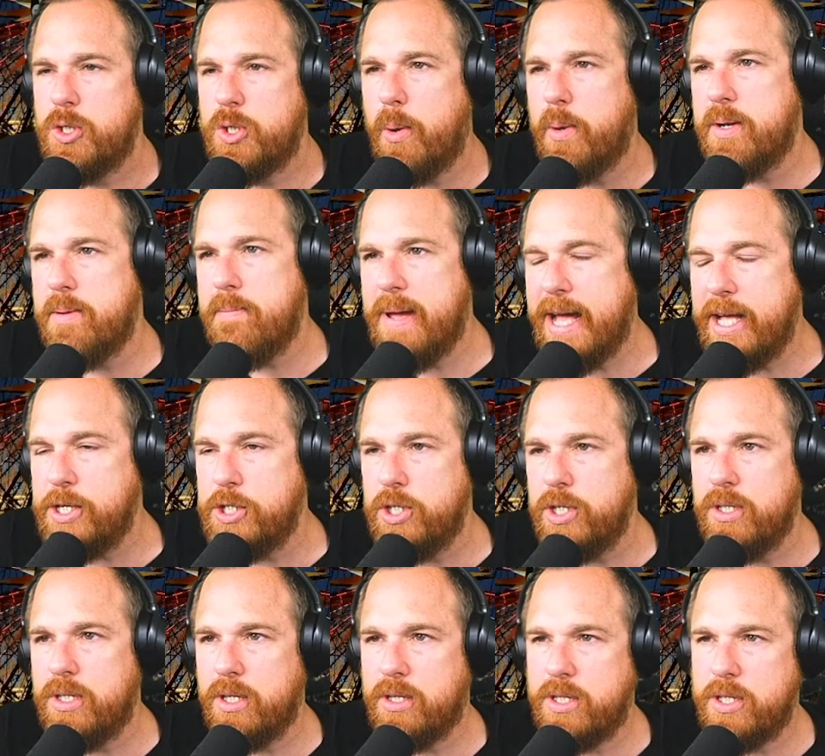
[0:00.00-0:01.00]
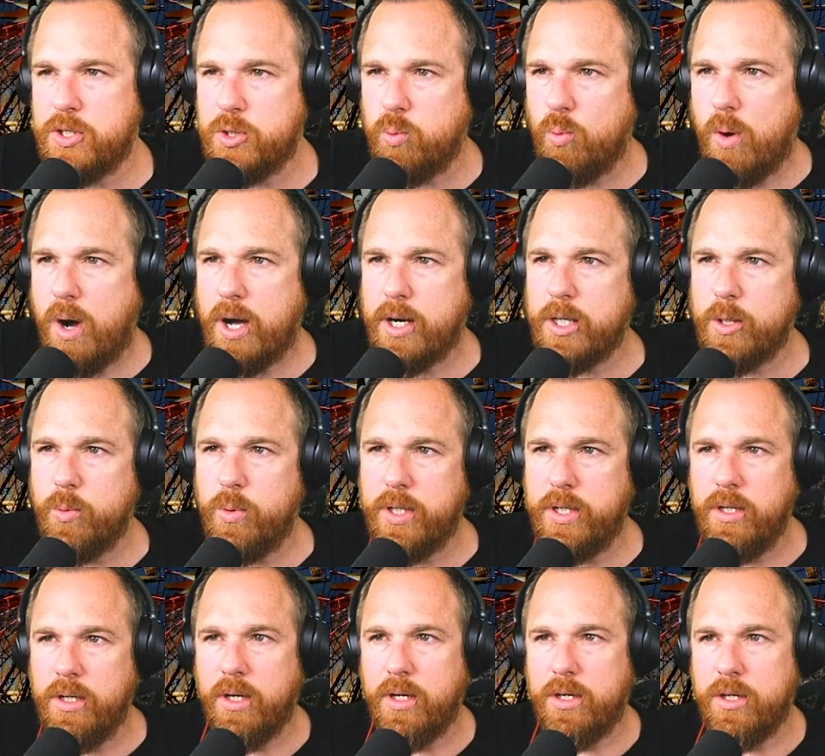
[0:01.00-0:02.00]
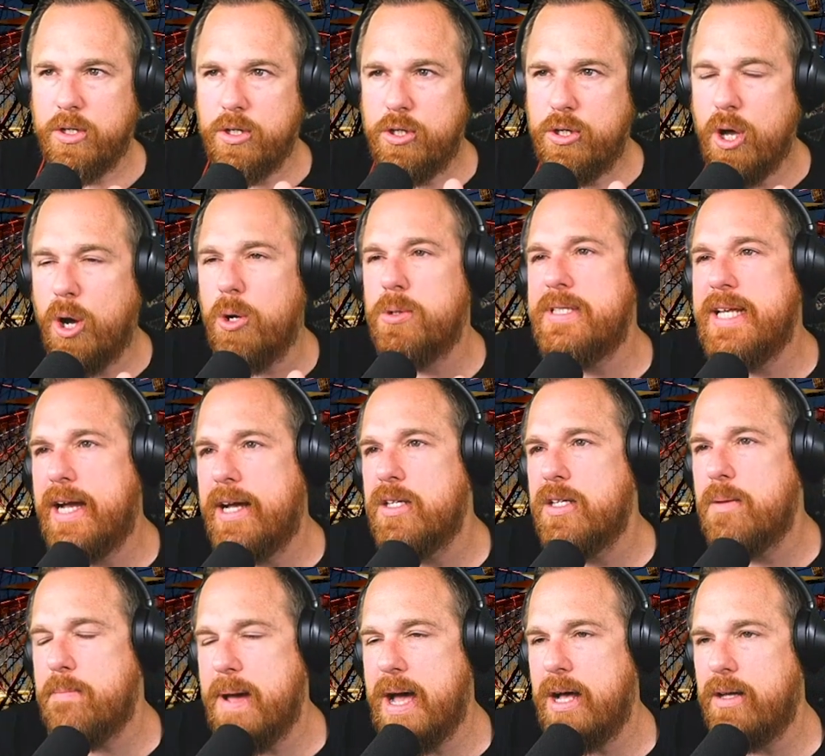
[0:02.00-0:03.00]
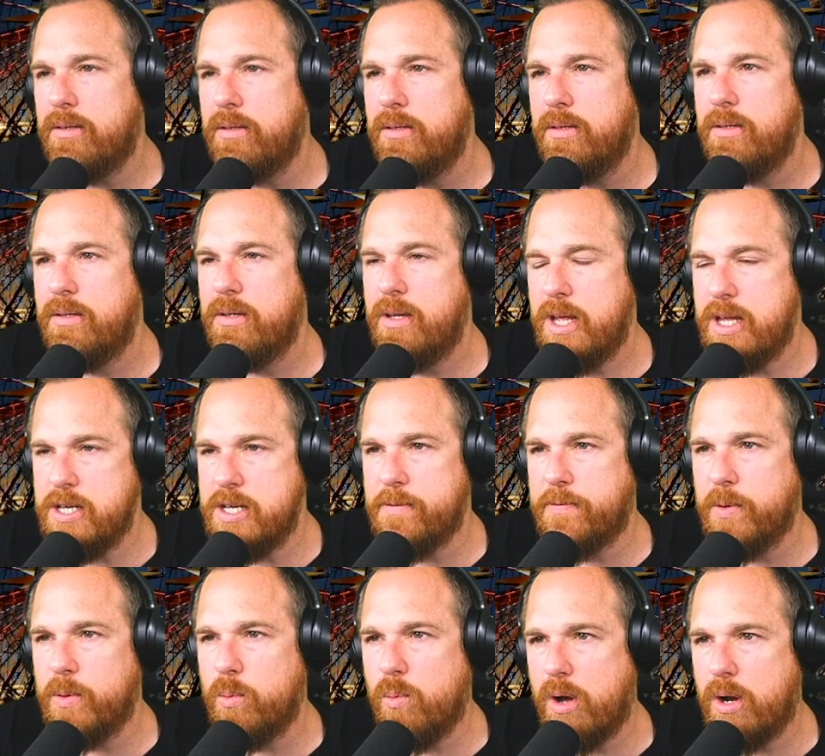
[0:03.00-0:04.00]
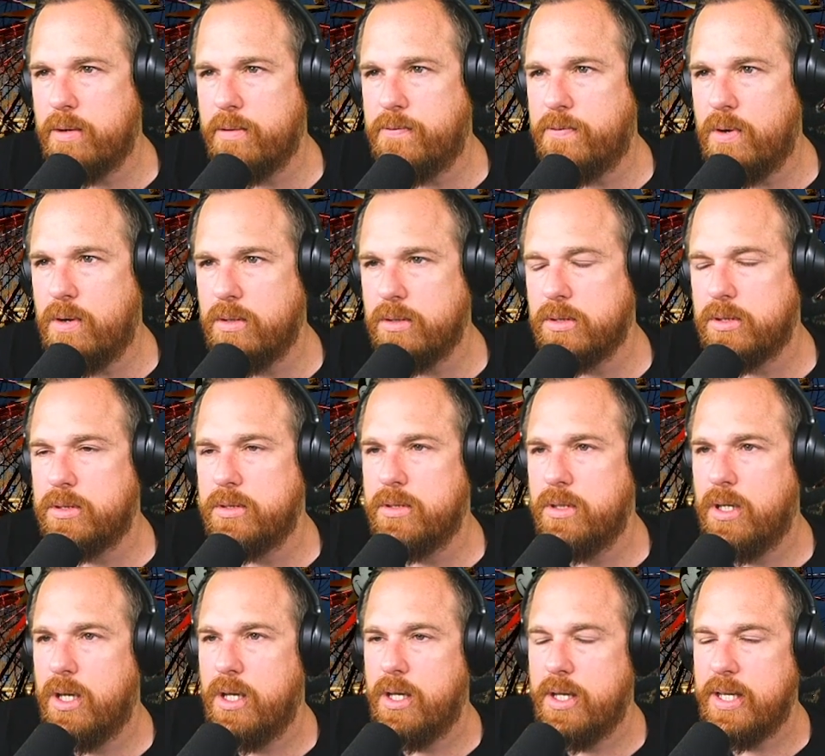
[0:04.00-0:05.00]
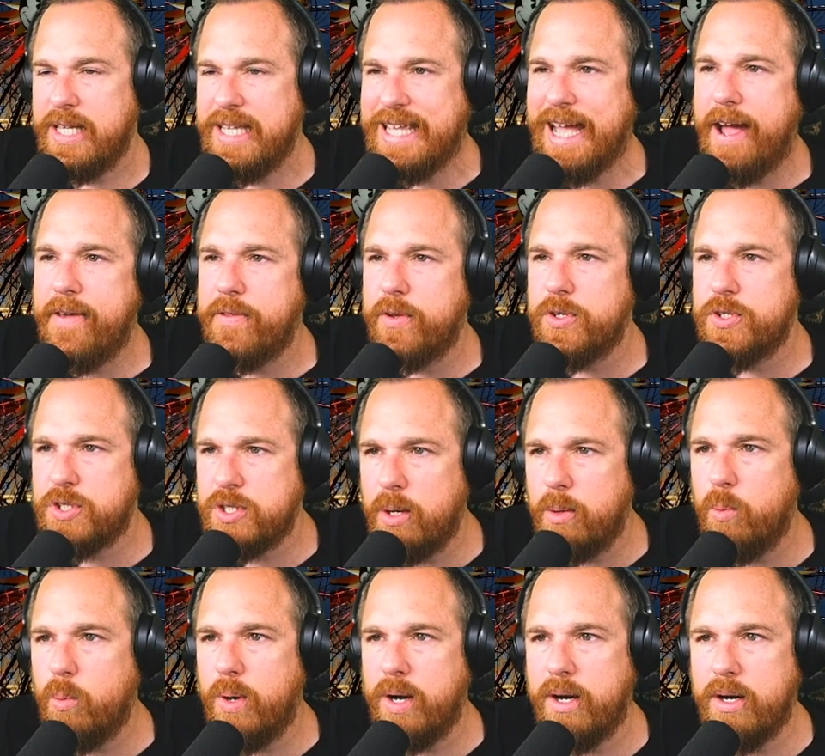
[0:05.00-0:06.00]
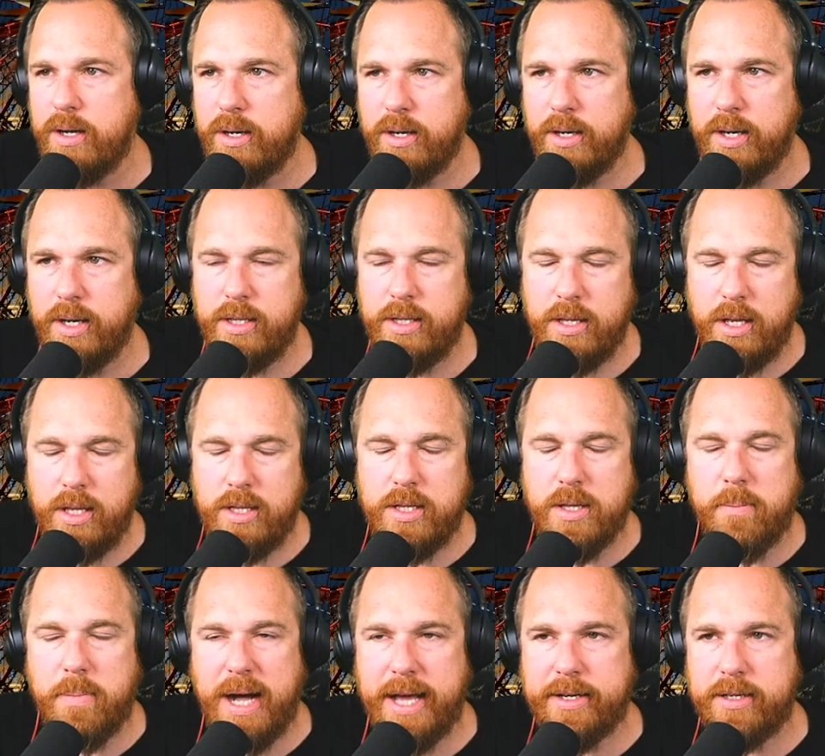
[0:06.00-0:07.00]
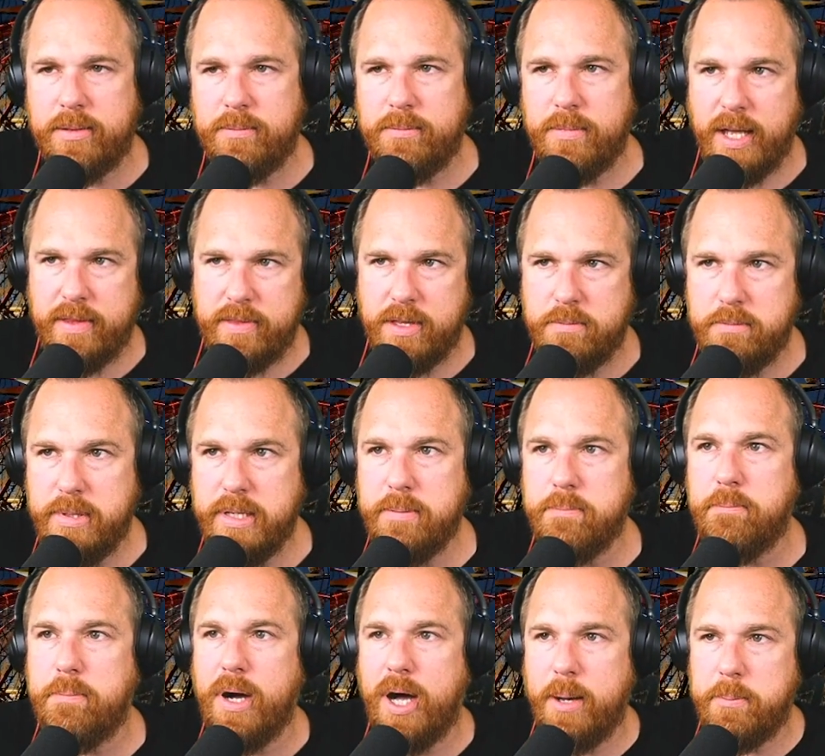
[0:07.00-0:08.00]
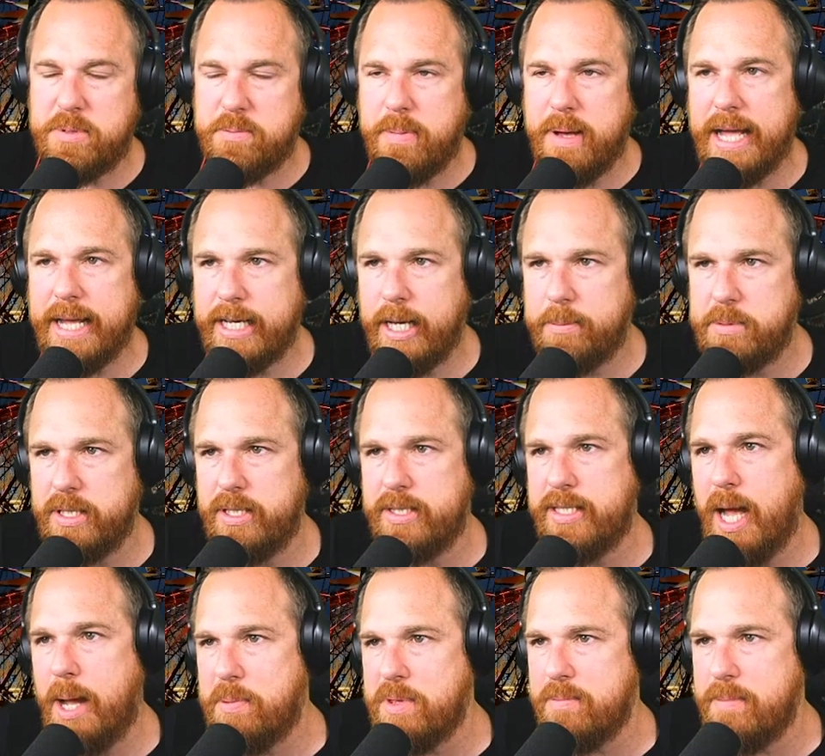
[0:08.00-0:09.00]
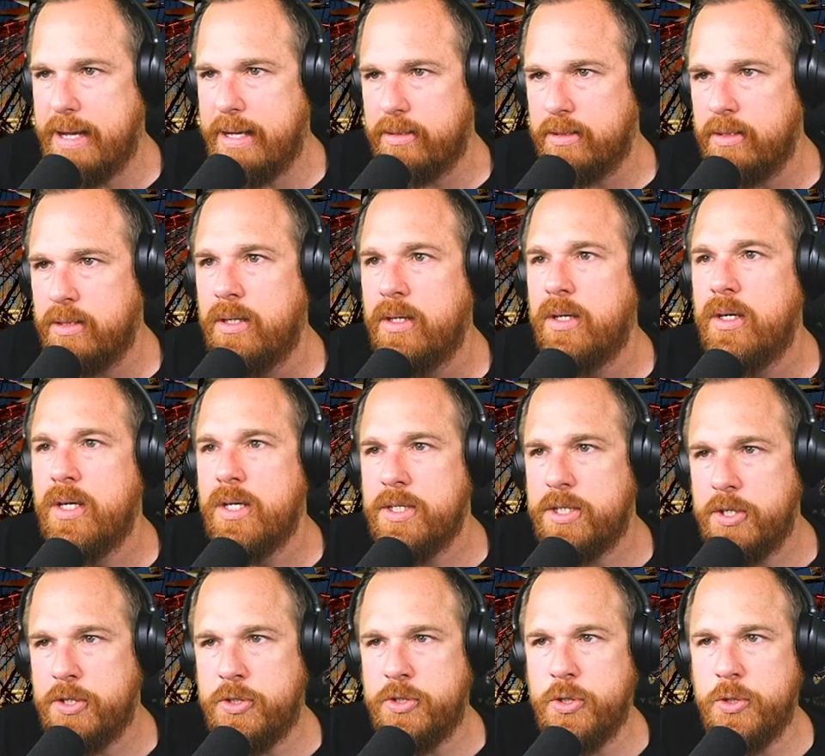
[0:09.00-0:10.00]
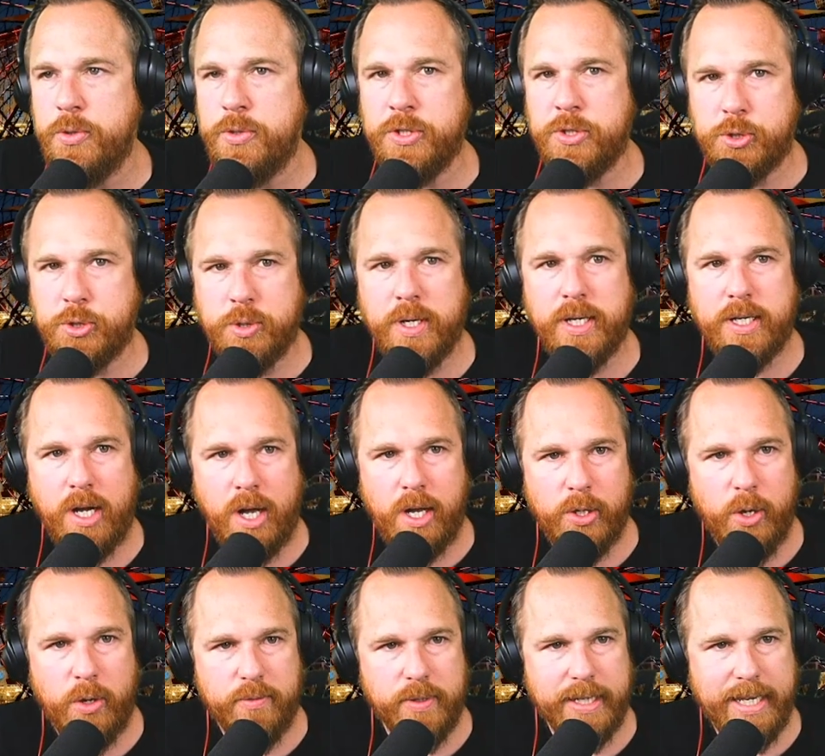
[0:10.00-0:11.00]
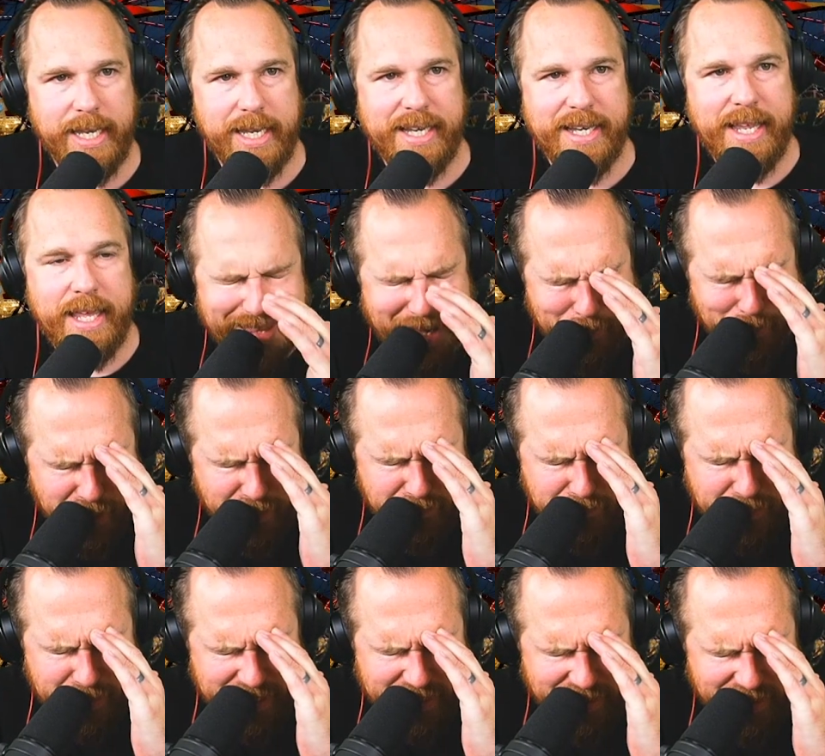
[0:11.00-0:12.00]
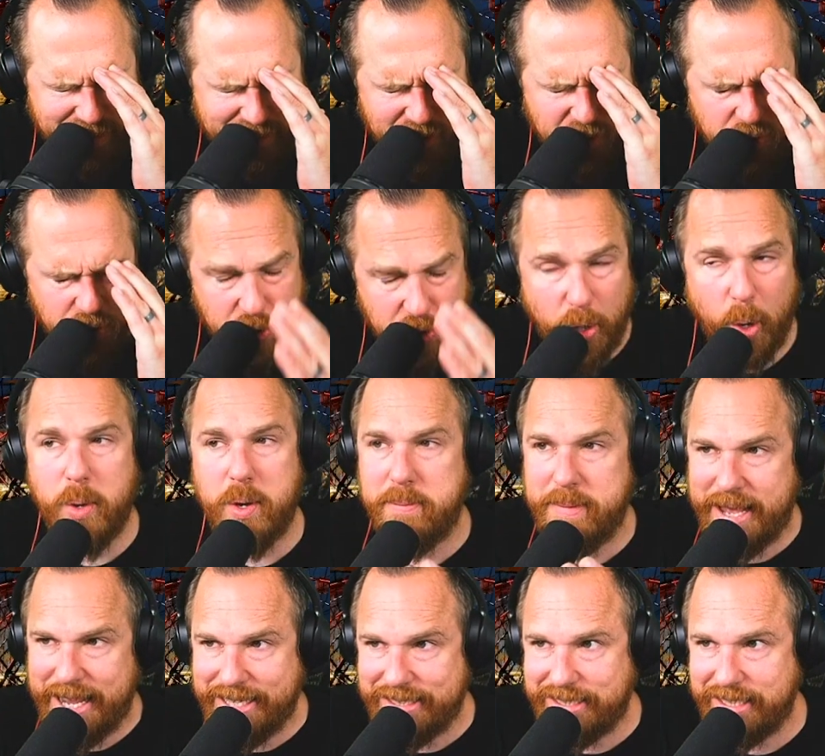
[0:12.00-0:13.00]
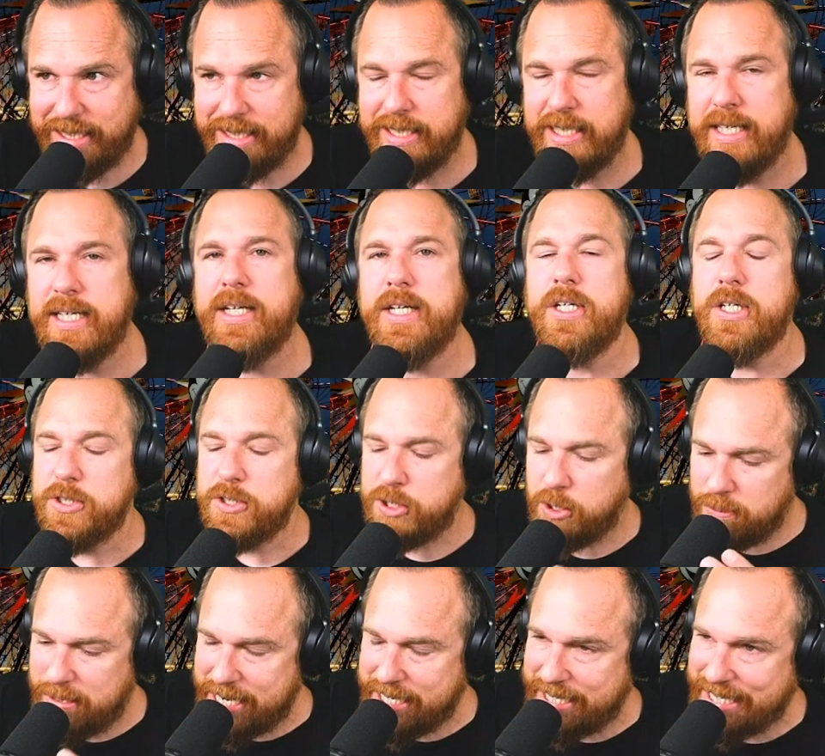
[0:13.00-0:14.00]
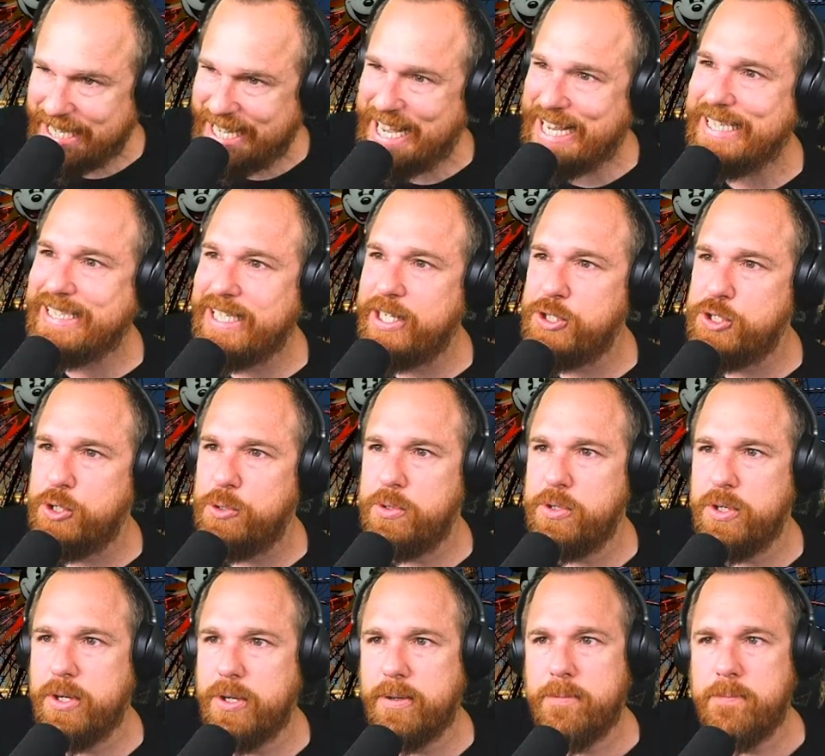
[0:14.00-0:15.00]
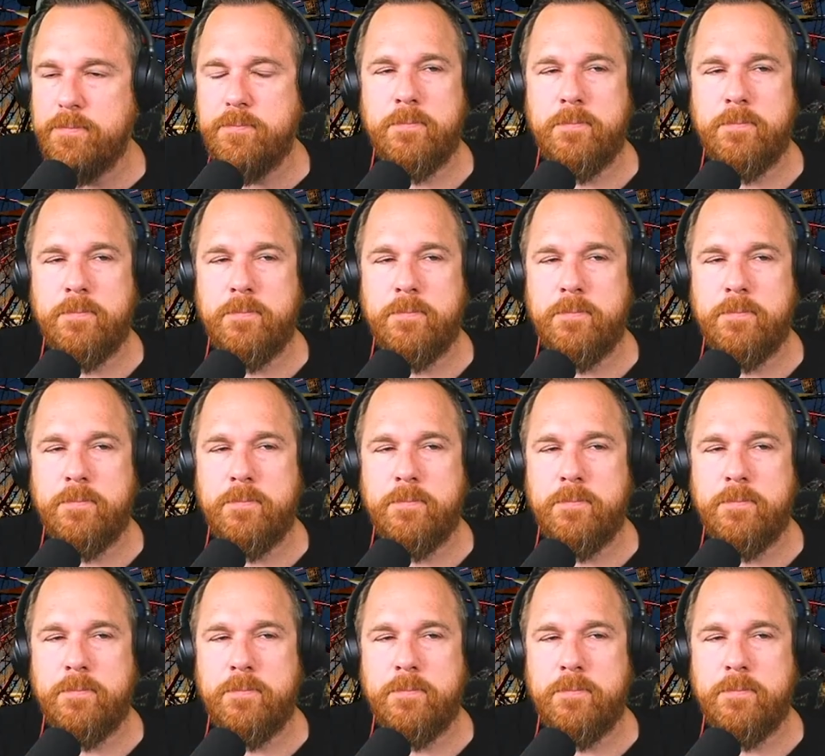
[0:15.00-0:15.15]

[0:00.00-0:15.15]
So I'd imagine that this water would go down the mountain in different waterfalls, gather somewhere in, in the bottom, and then be pumped back up to the top of the mountain to do the trick all over again. That would have been so amazing to ride on Casey Jr.